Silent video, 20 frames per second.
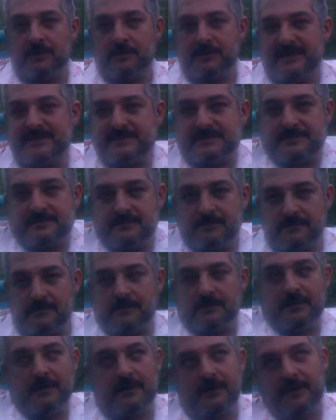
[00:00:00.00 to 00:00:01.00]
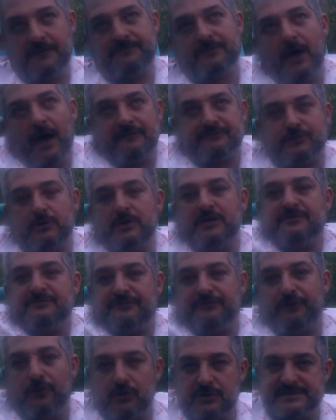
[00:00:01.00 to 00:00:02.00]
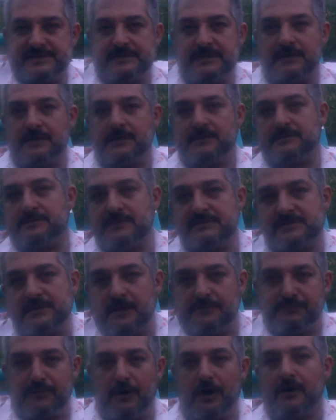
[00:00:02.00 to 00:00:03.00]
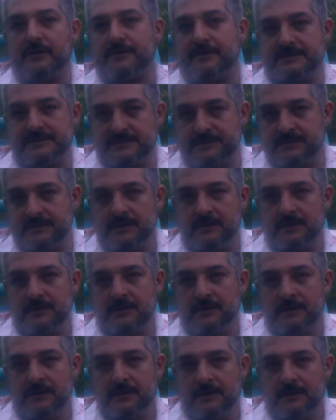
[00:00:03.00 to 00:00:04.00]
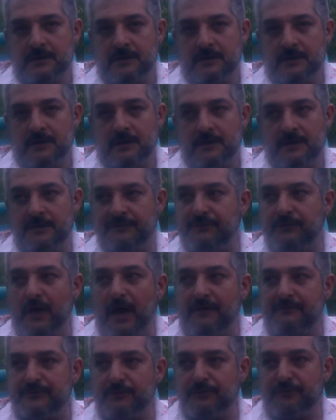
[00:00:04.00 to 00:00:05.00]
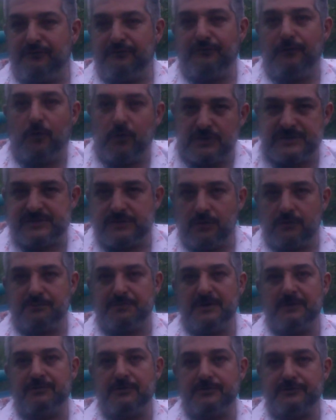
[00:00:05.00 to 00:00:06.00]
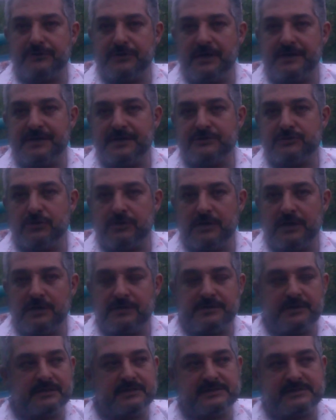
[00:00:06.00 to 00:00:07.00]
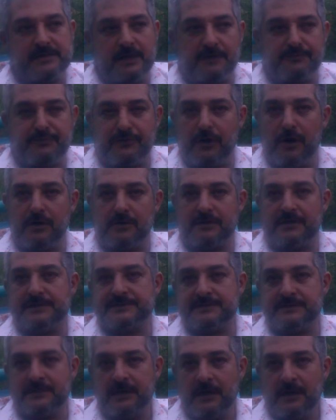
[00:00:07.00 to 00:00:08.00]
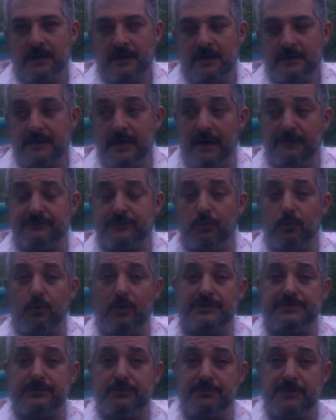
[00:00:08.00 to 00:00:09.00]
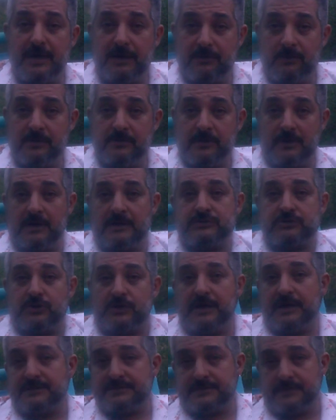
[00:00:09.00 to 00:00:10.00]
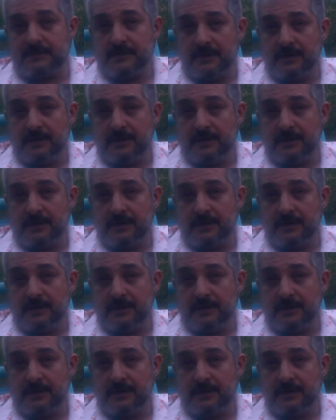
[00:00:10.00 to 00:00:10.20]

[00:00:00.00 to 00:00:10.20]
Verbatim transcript: That's, if you have to enforce it, it's not progress. If you have to force your people to get educated, it's not progress. They have to want to be educated.